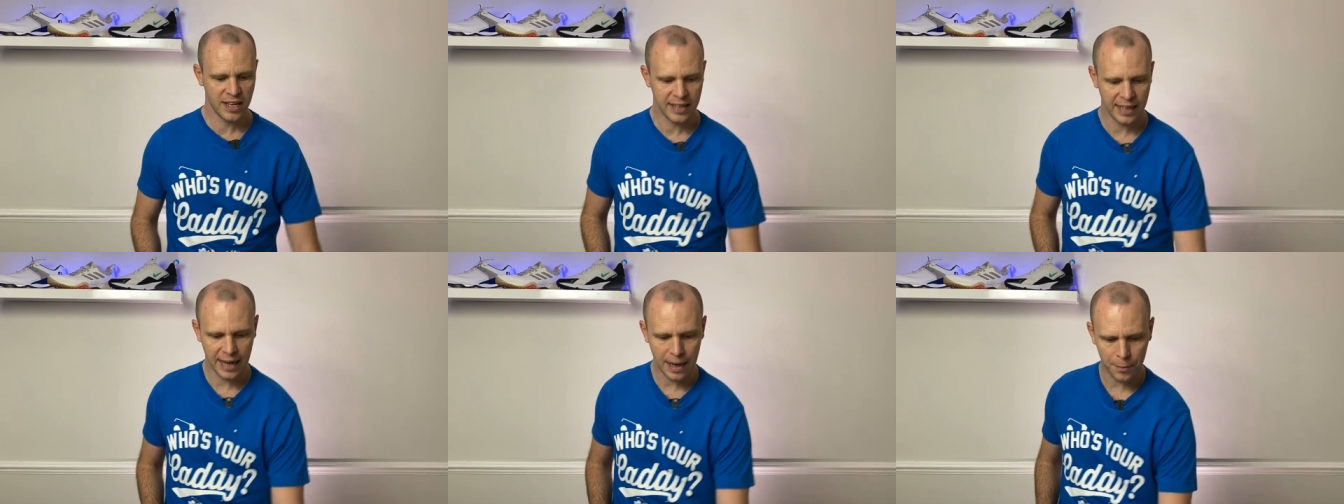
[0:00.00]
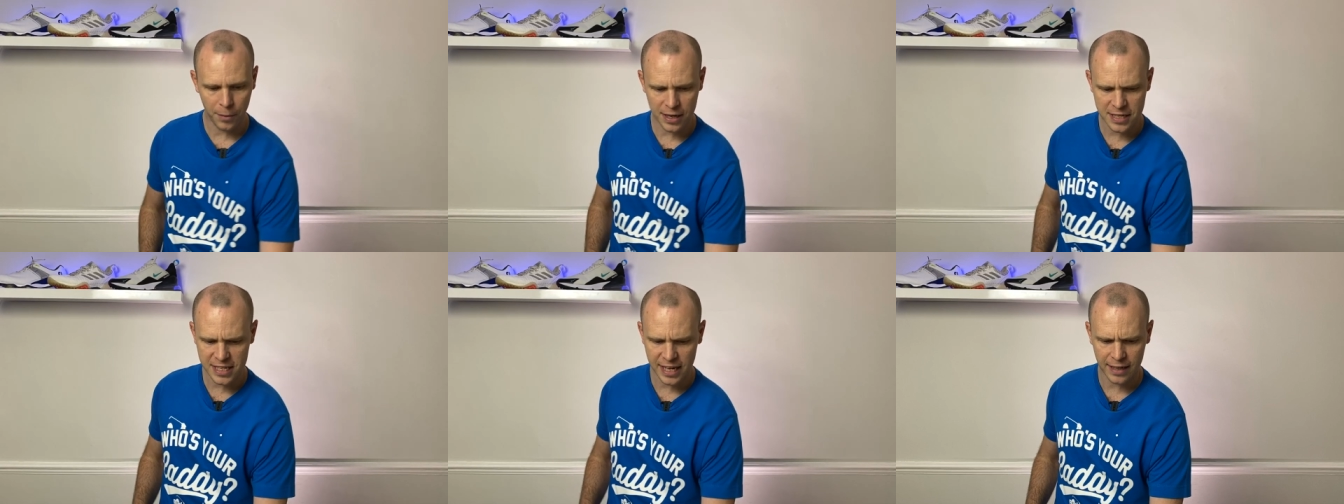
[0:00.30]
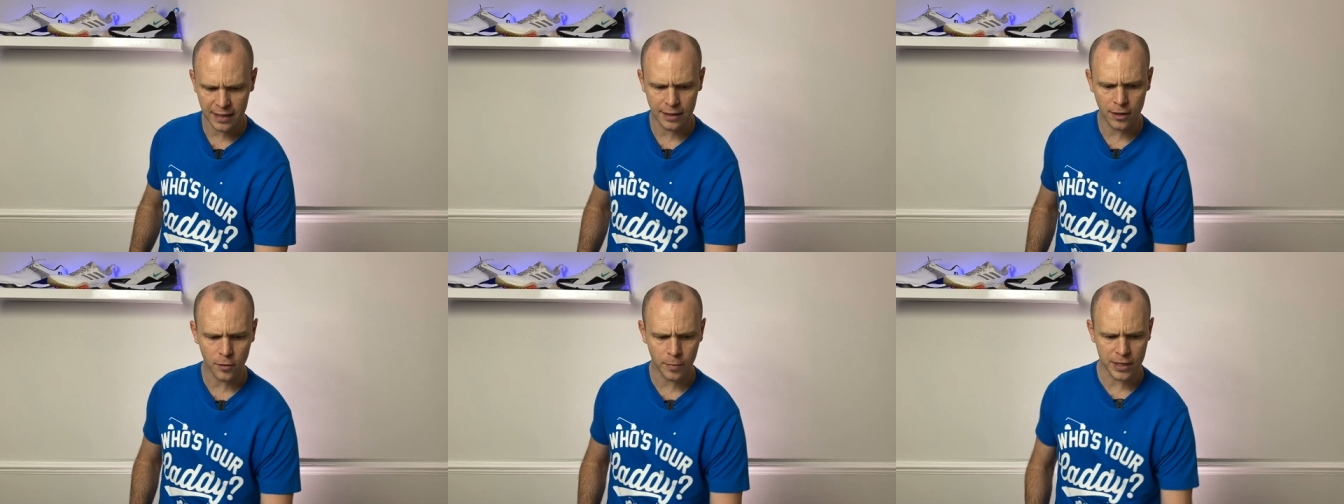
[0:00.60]
Now that might
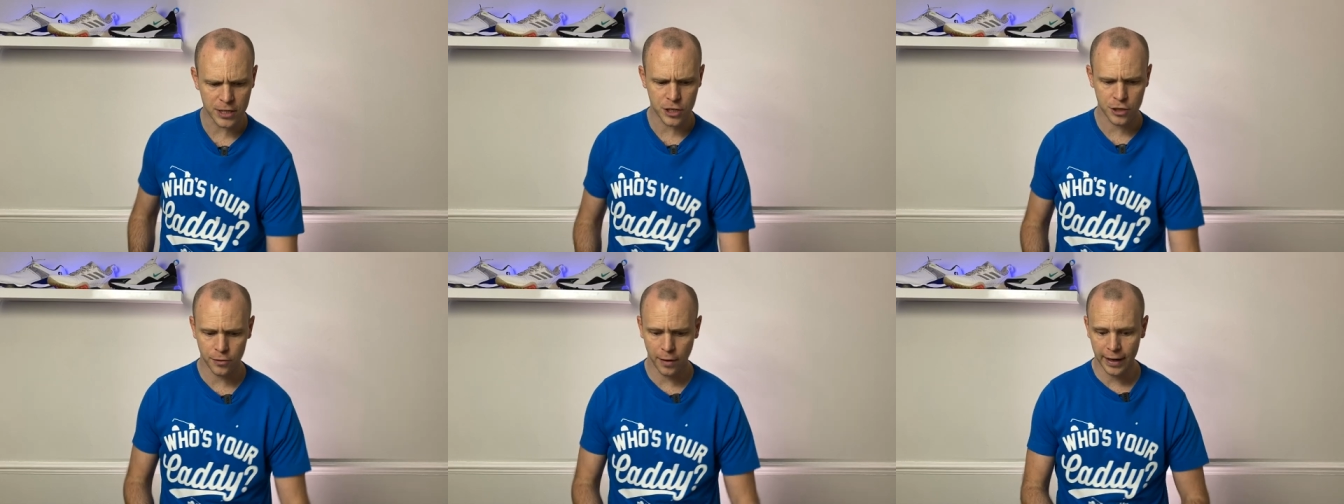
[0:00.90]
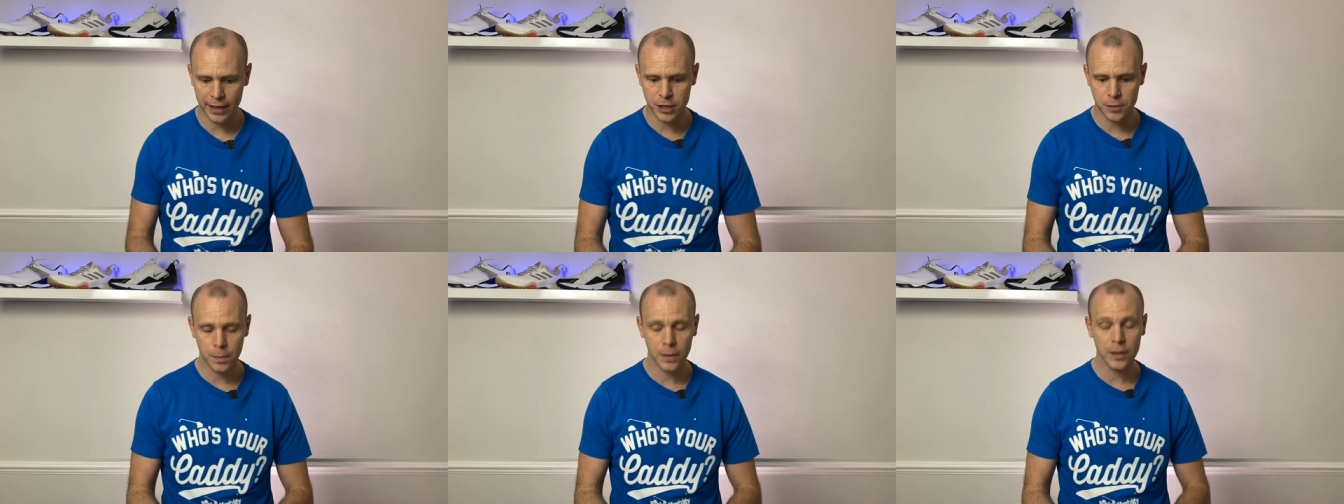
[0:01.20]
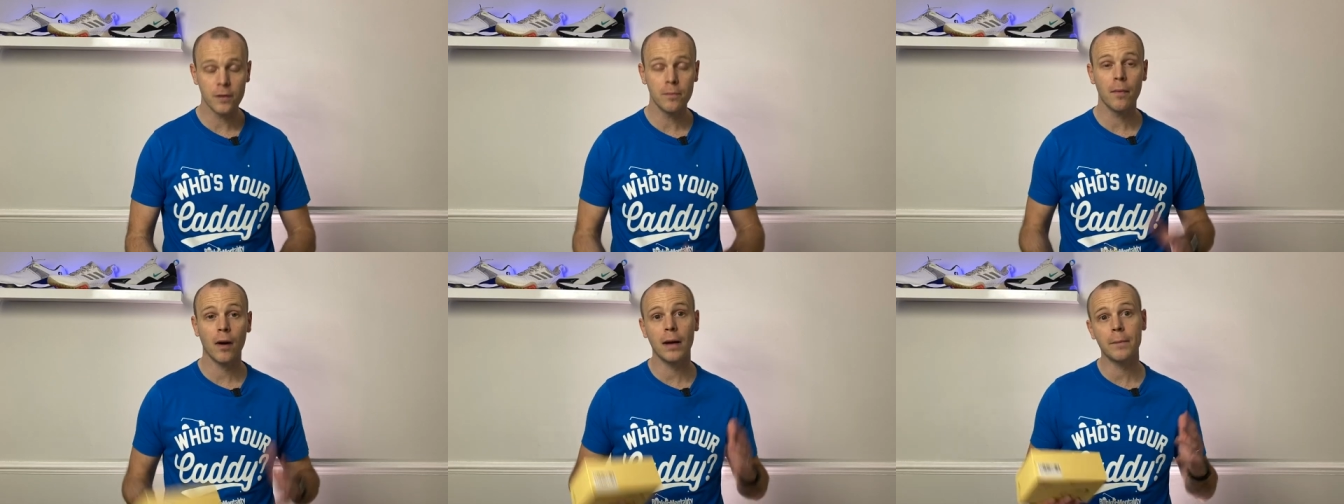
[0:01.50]
sound a little bit strange, but
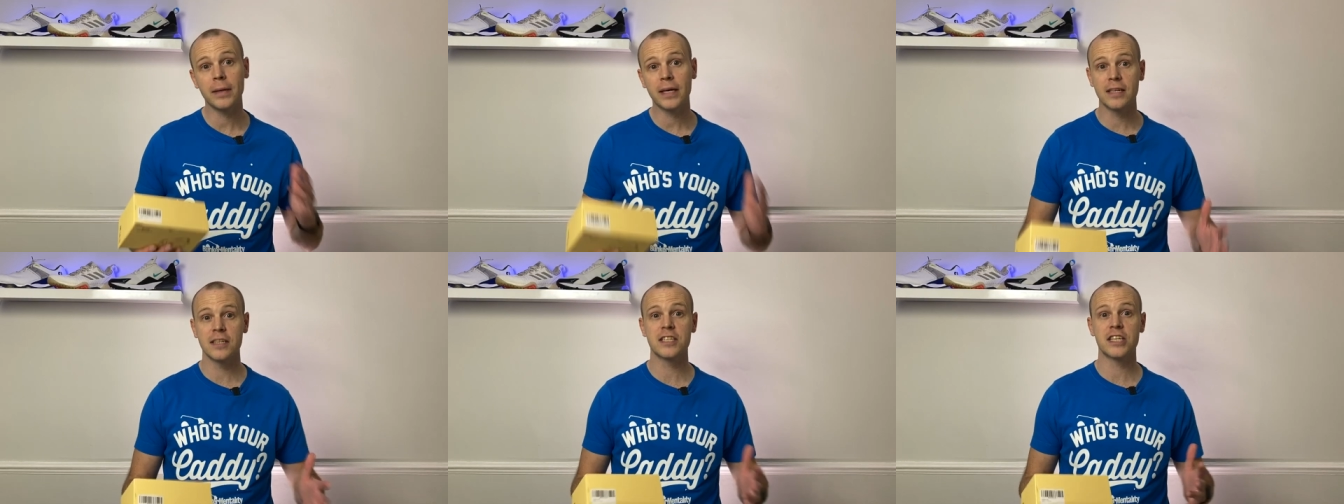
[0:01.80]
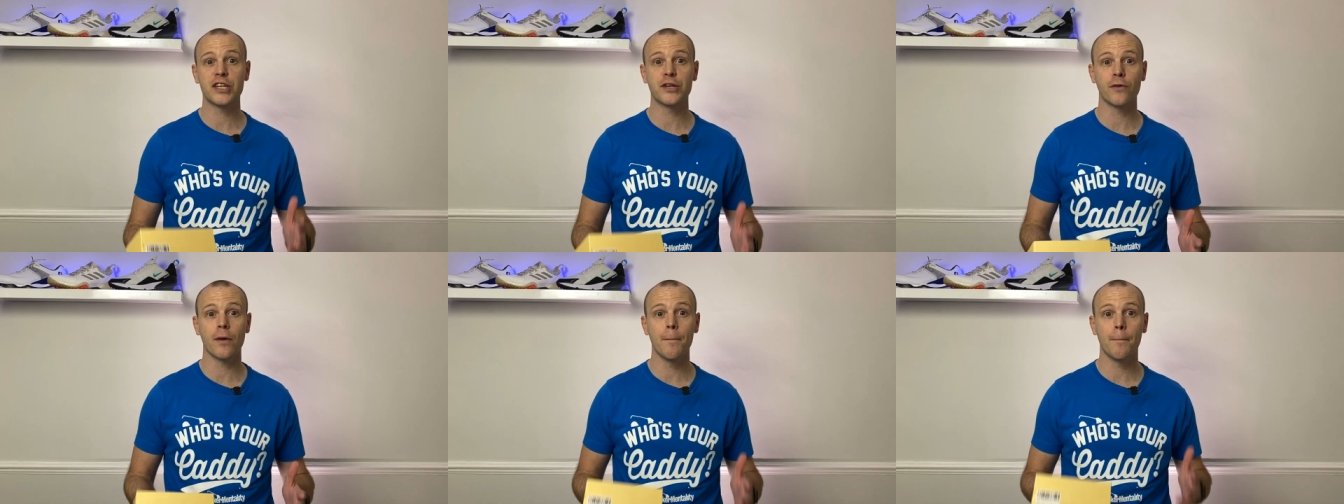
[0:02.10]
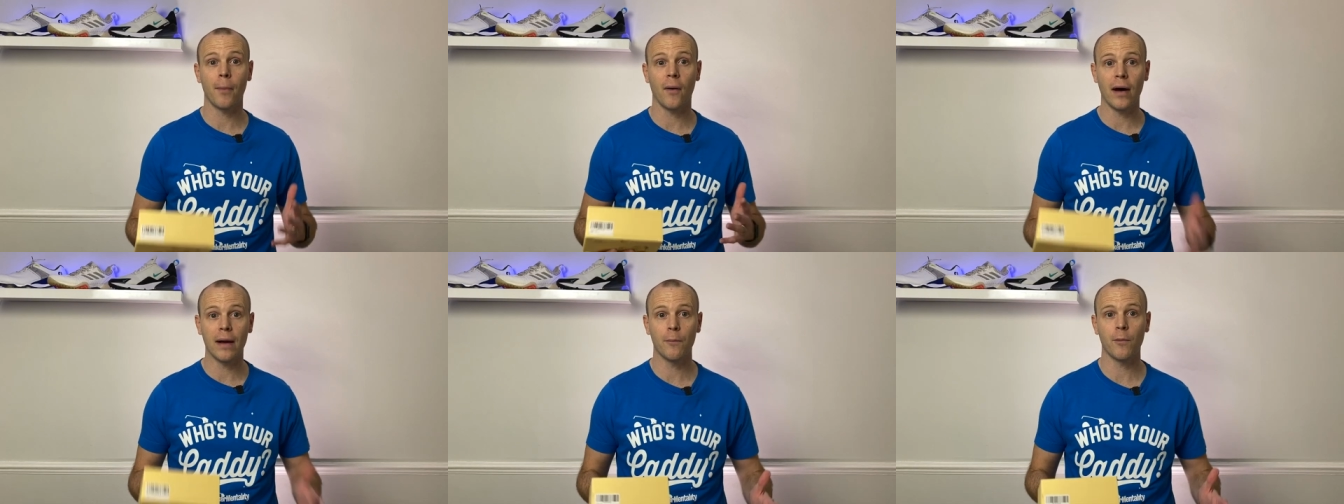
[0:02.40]
you might be considering
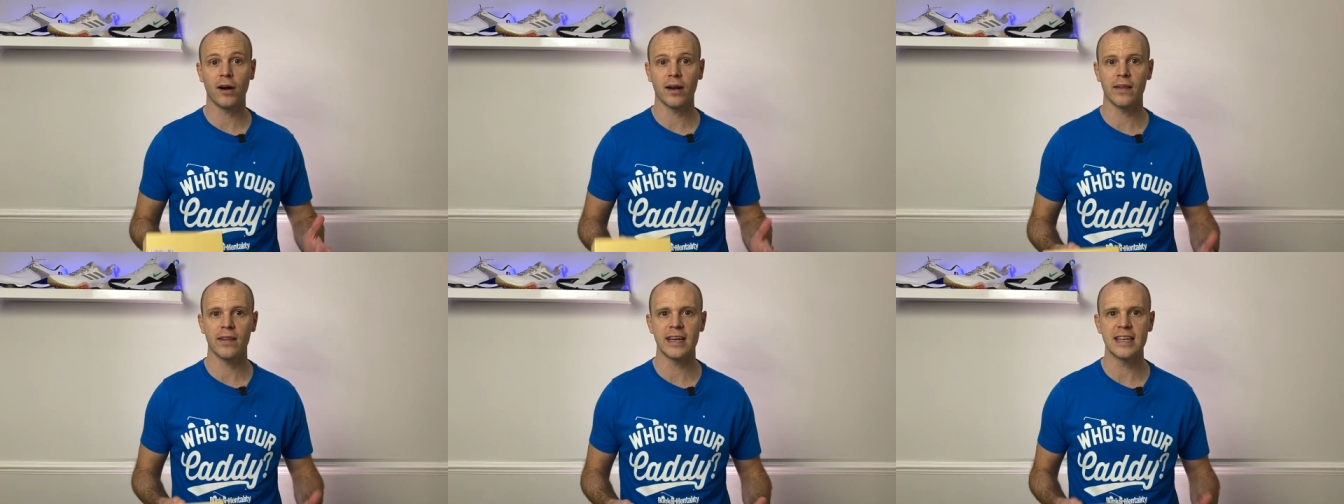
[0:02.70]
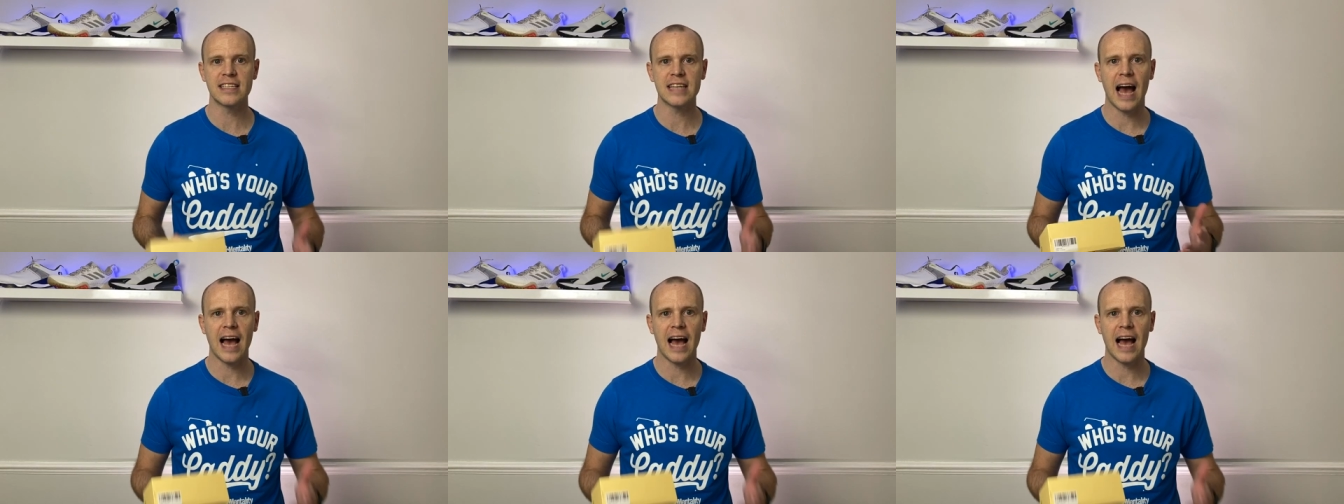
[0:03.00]
buying one of these